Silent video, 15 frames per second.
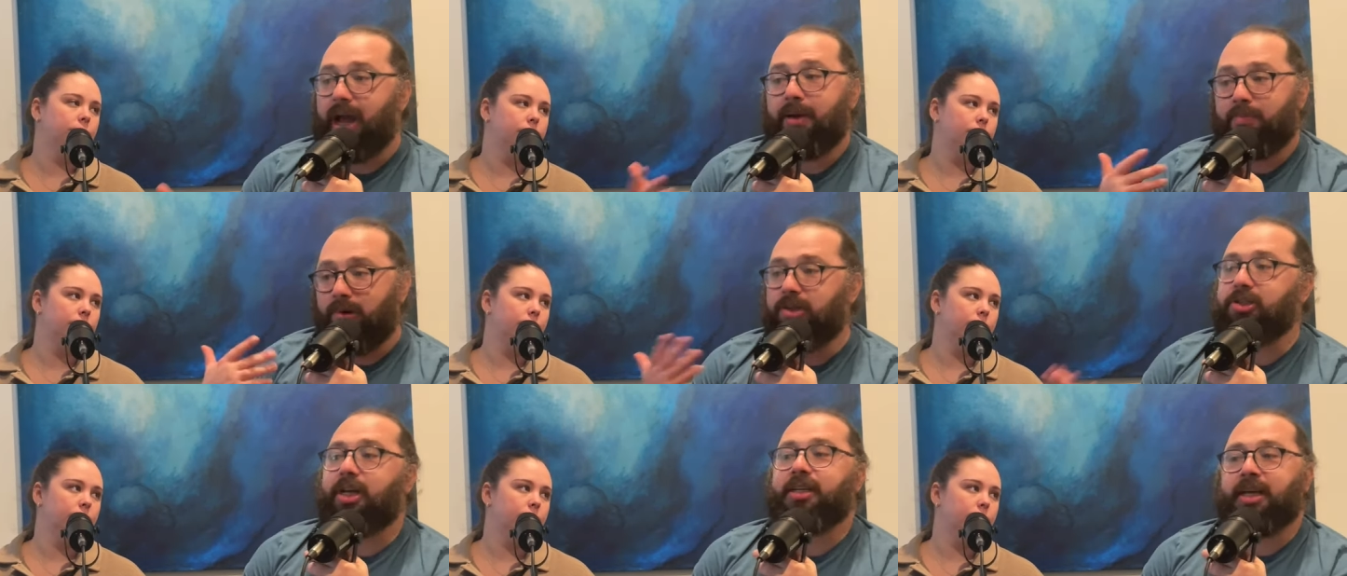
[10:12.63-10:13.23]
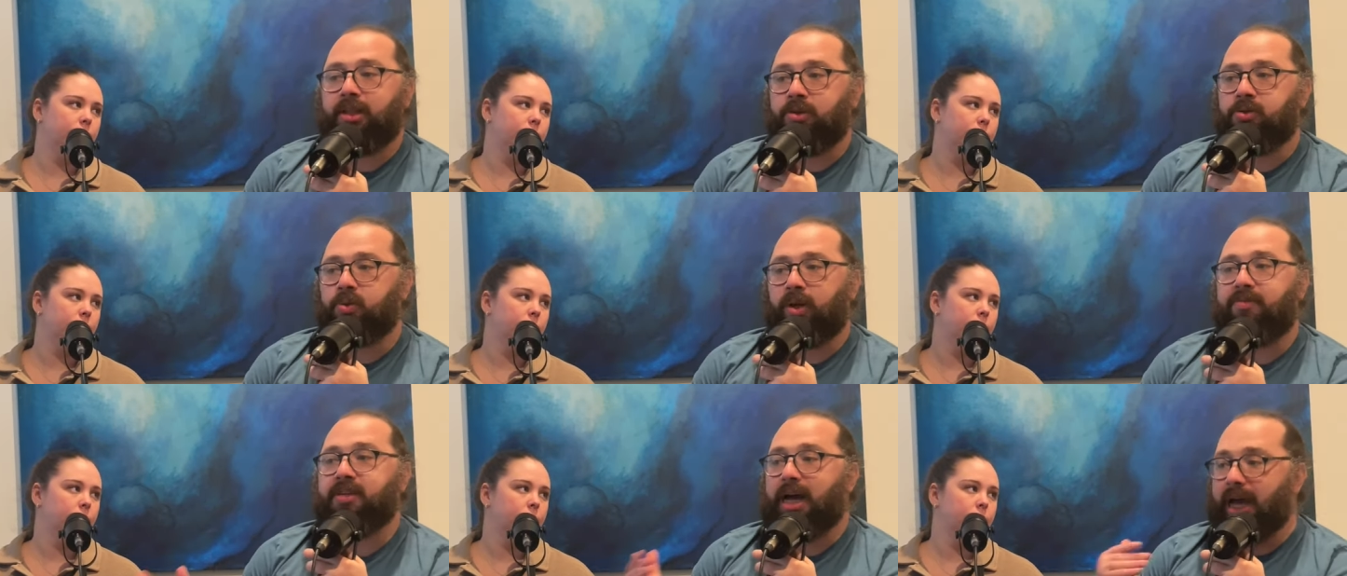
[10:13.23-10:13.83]
Speaker 1: I appreciate Taylor
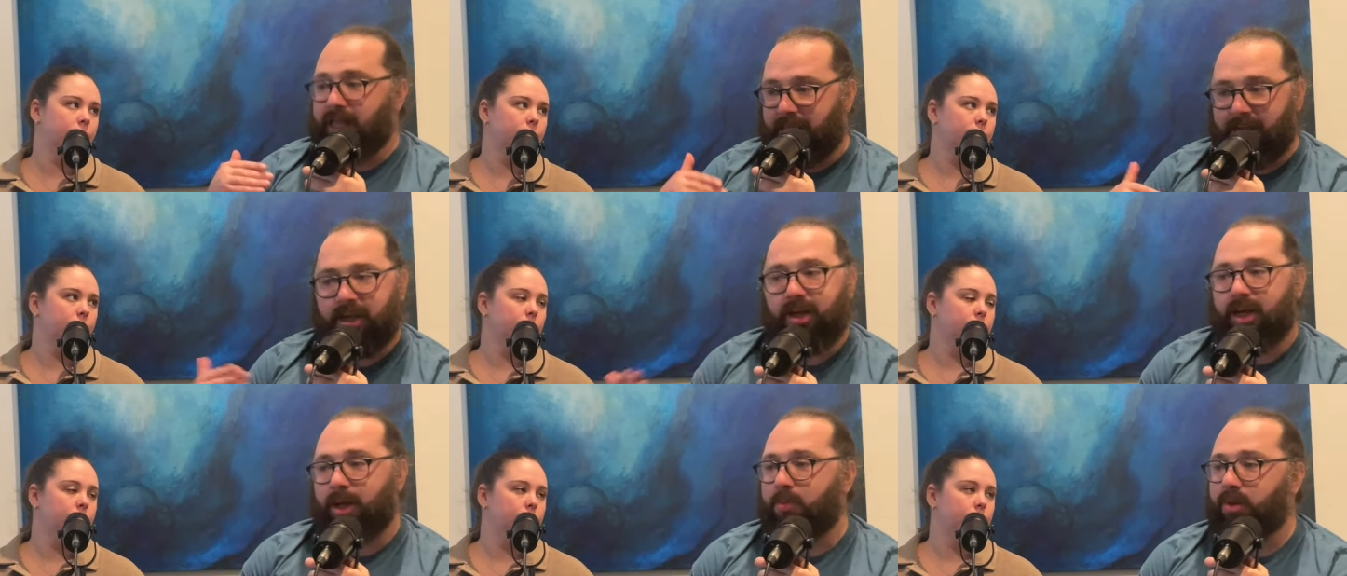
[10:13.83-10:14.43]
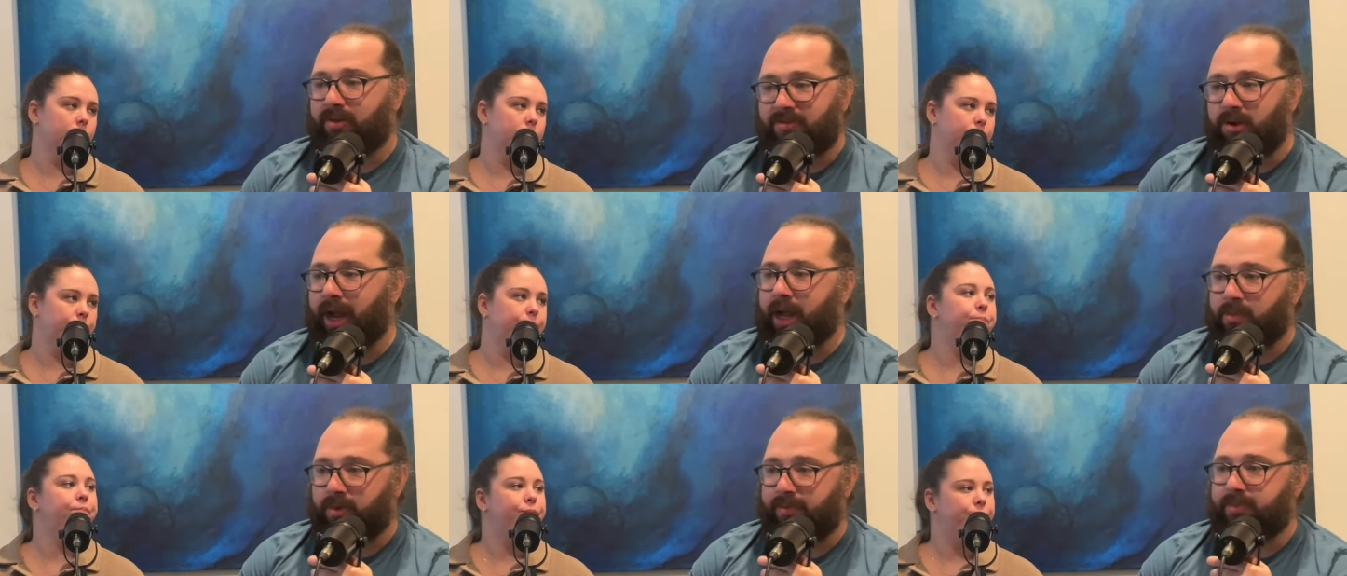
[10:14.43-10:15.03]
Swift. I like a couple of her
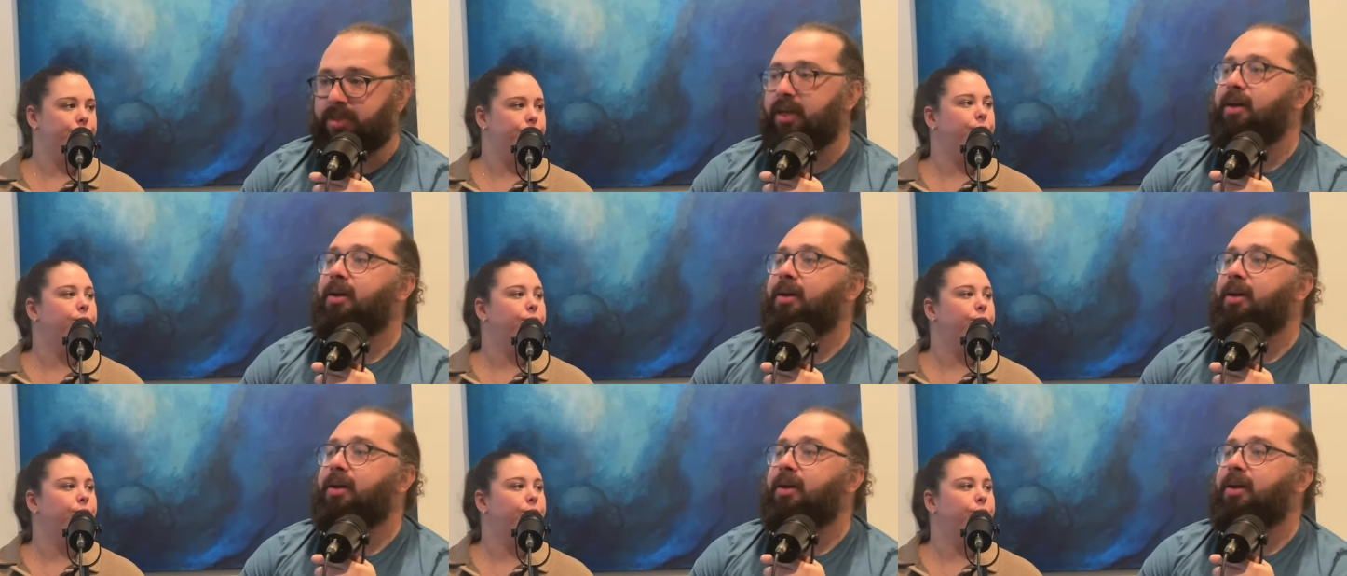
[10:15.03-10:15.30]
albums.